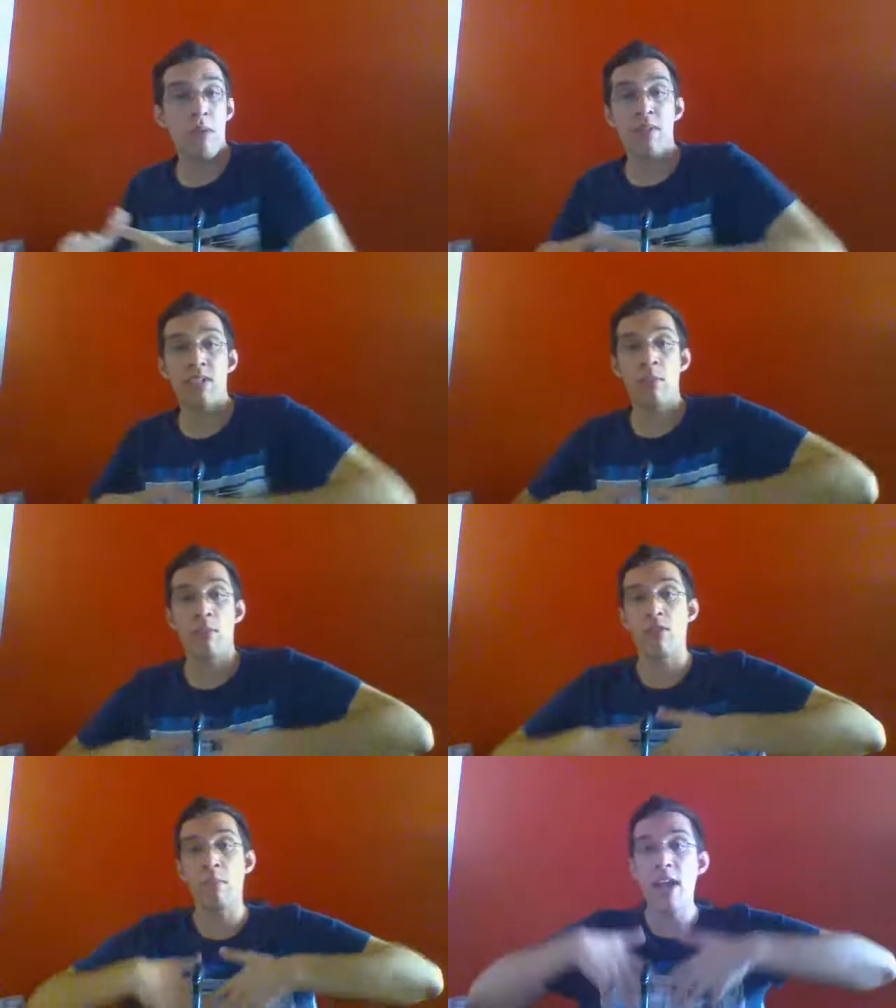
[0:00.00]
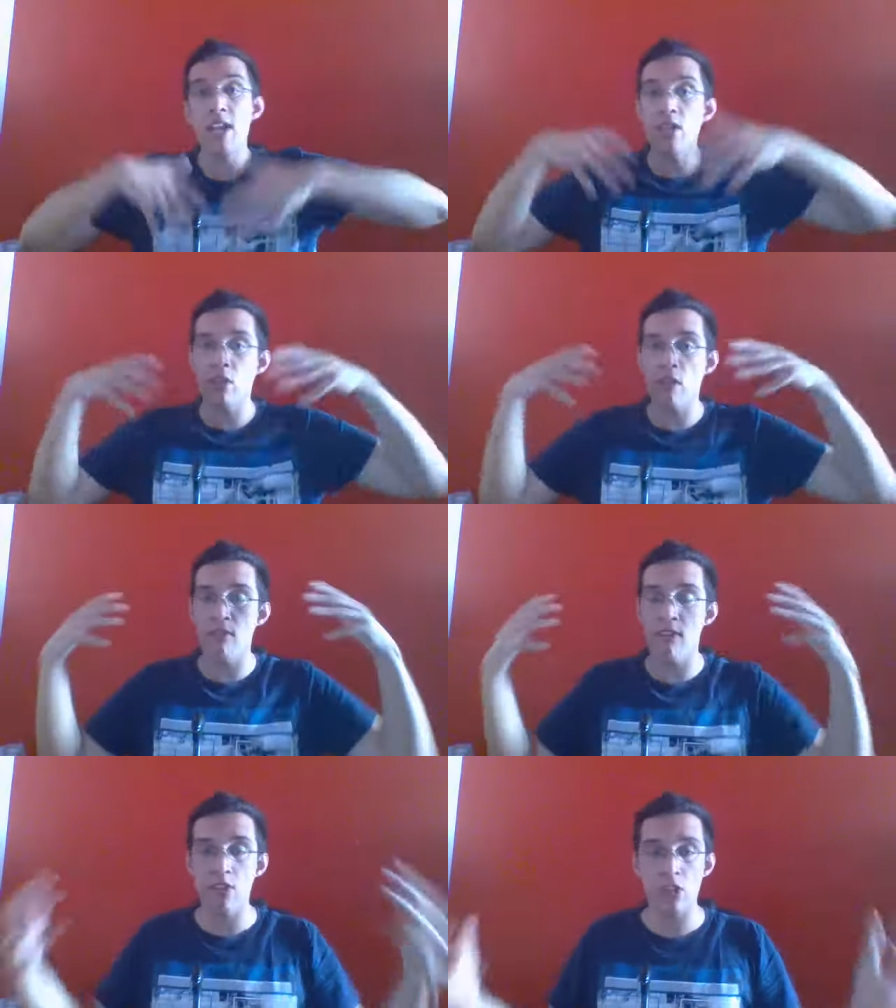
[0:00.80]
maybe some of the major
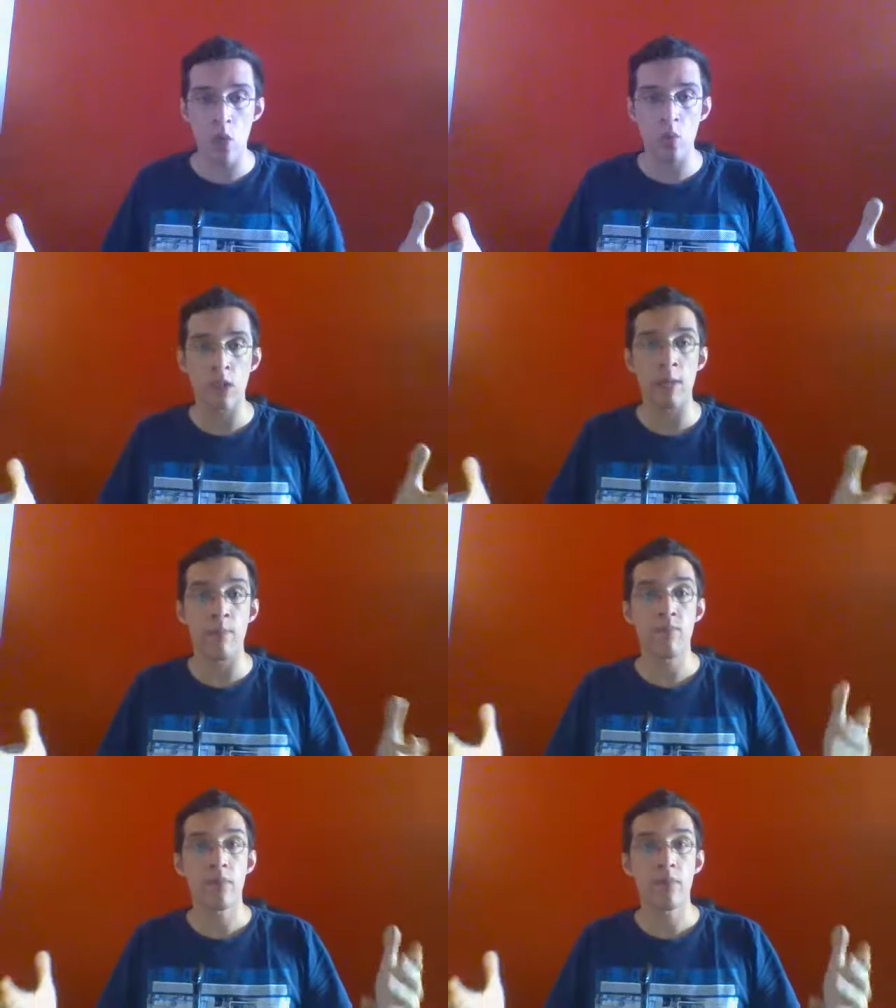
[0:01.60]
events only.